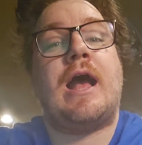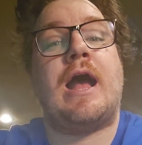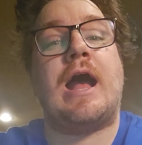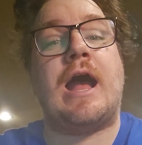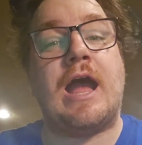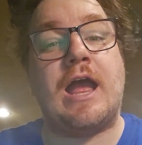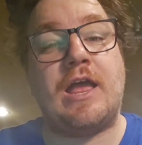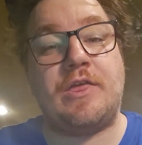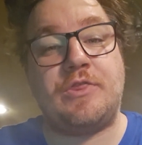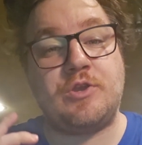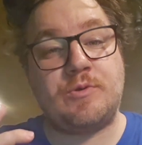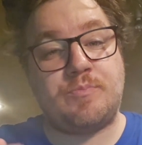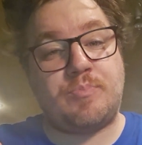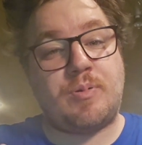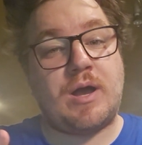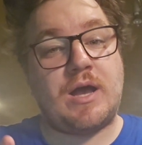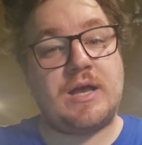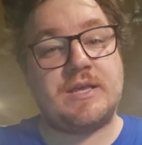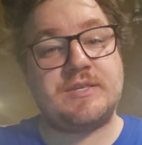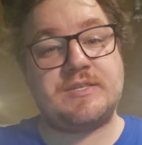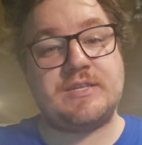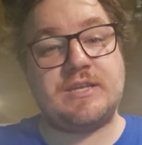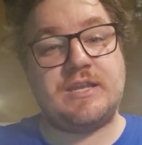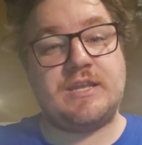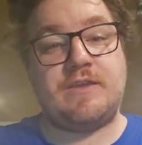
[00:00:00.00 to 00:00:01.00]
either
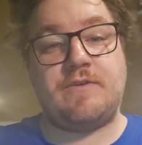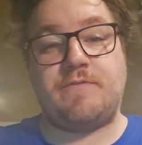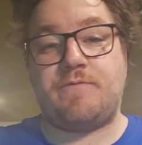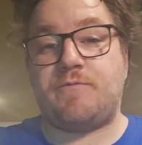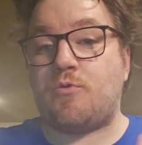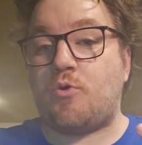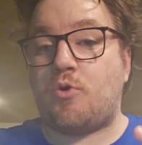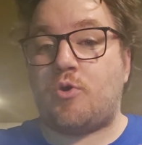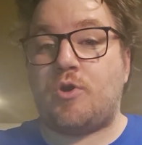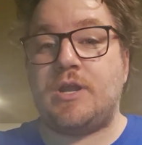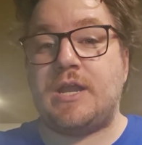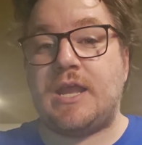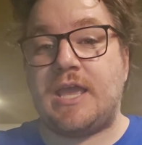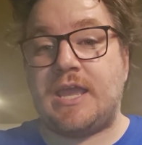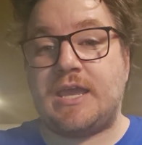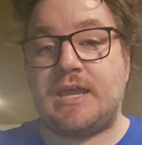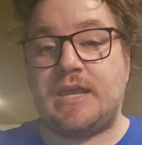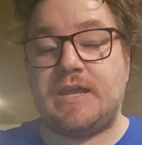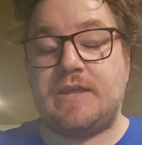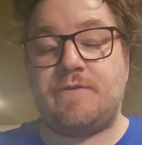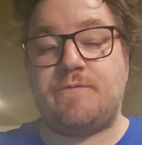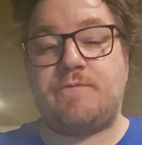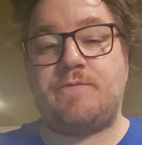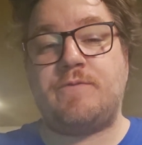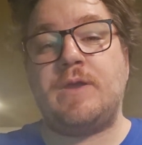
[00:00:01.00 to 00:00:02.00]
positive or
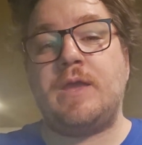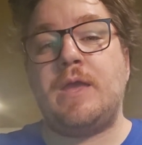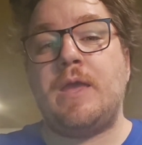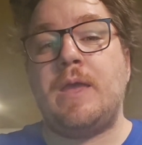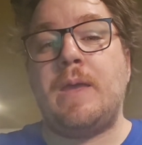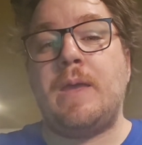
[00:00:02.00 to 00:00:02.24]
negative,